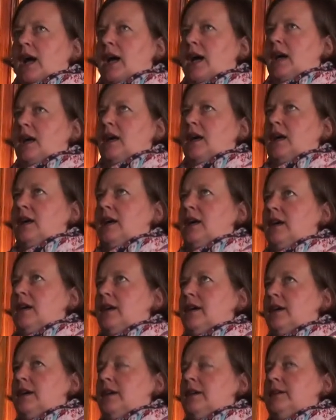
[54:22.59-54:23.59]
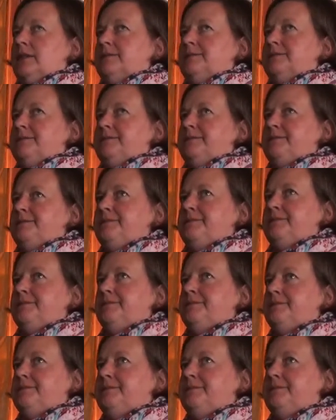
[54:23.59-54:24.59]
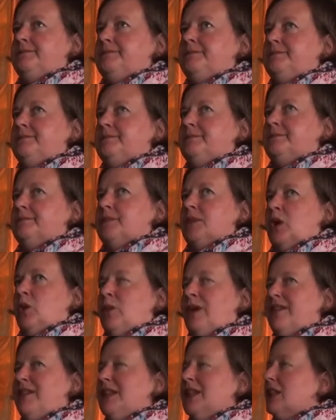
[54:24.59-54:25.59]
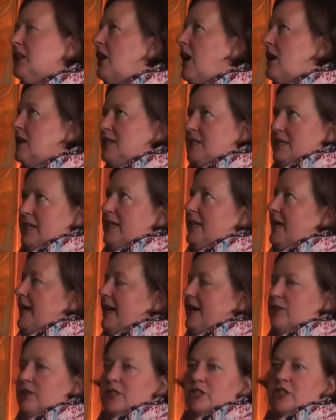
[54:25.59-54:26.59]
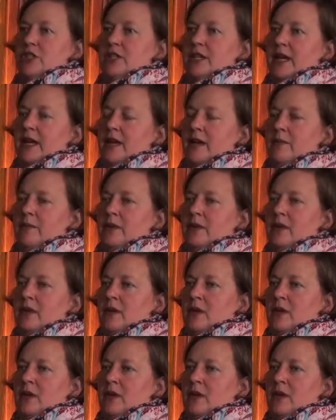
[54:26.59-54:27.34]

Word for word: Um. We haven't lost any acreage to hemp.